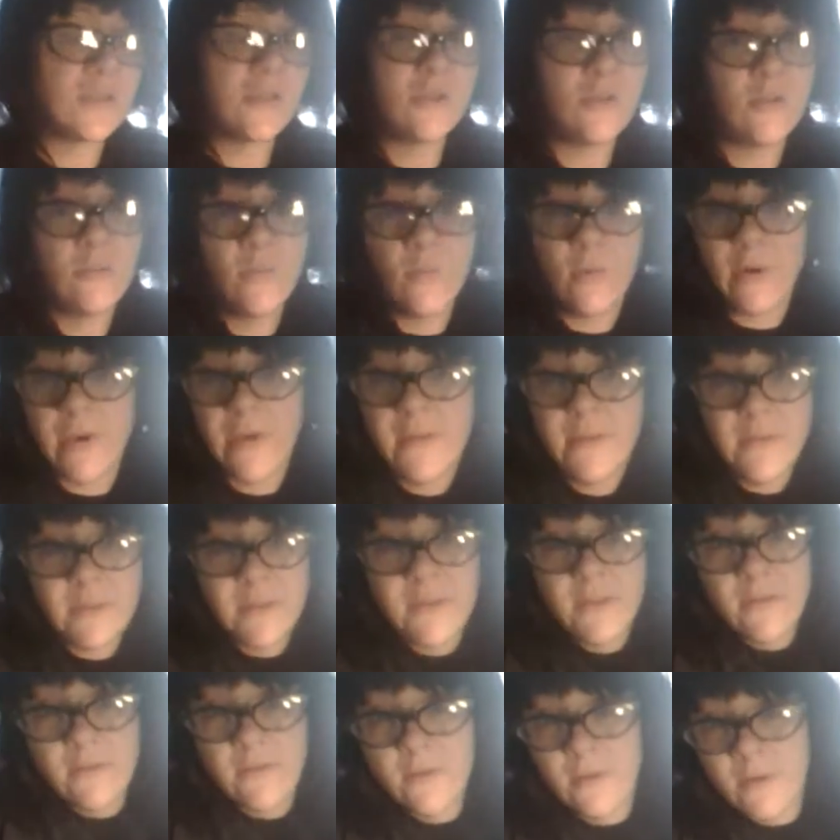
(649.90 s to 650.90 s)
there's no point
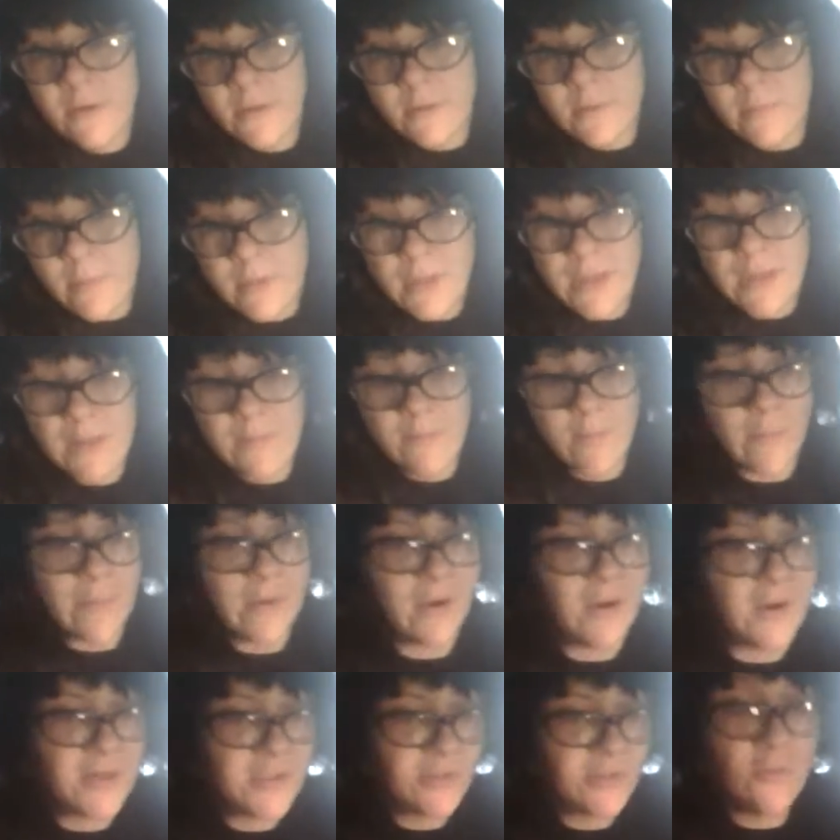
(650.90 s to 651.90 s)
in not being
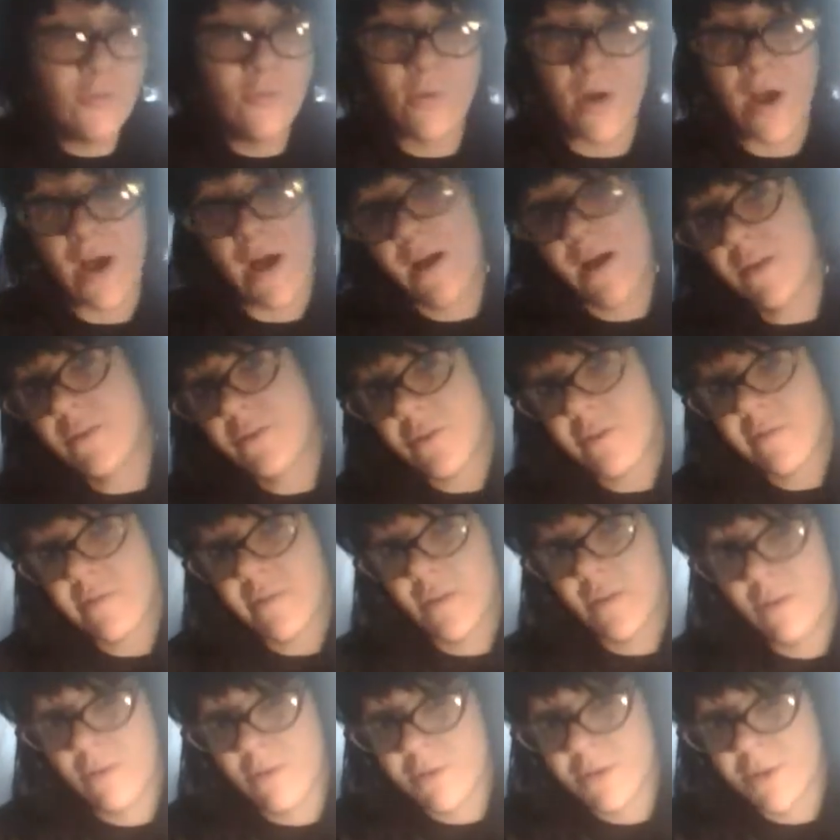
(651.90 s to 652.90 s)
prepared. Oh, I'll do a
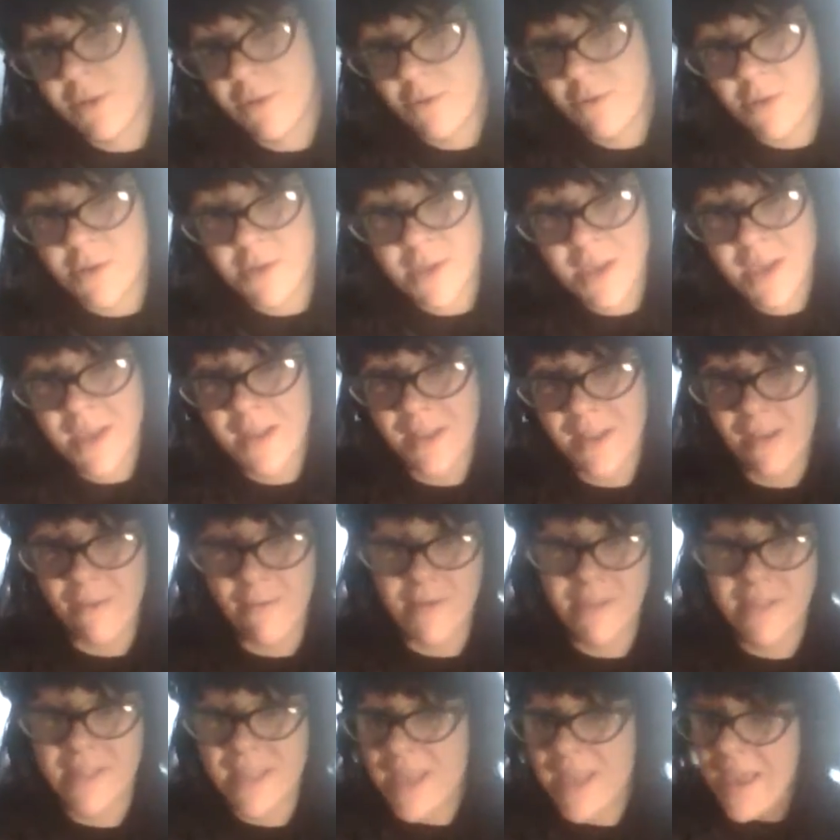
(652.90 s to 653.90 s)
video on outdoor skating.